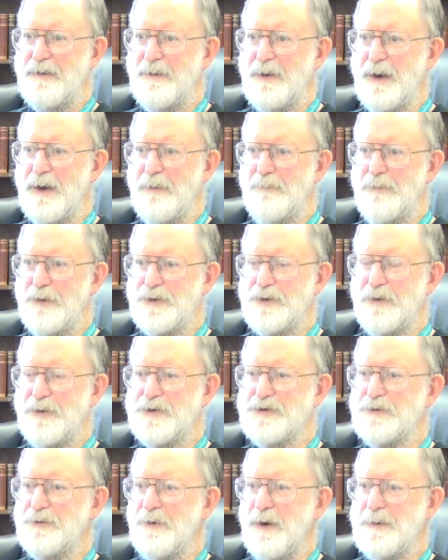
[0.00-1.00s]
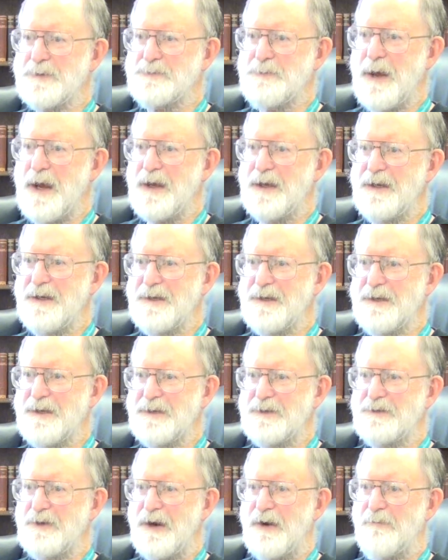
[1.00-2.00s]
uh, put the horseshoe crabs back in and
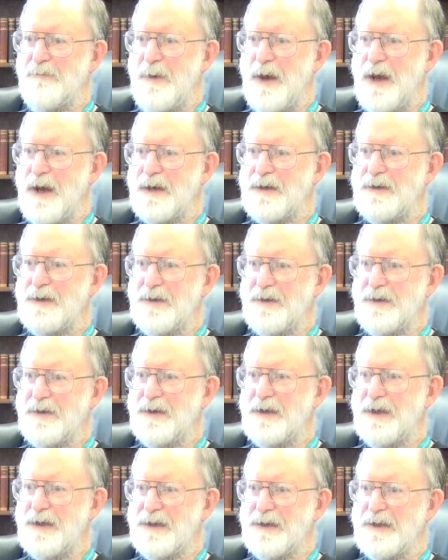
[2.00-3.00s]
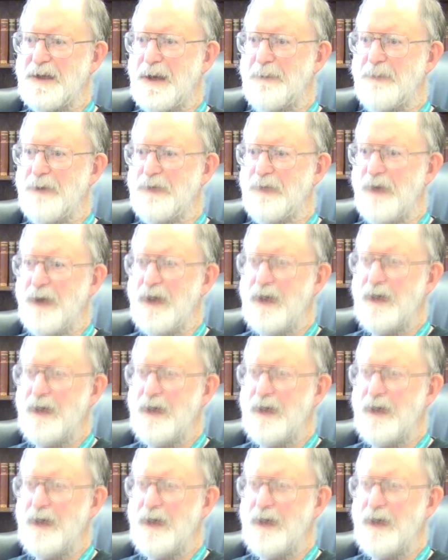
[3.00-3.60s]
then drive back to the laboratory.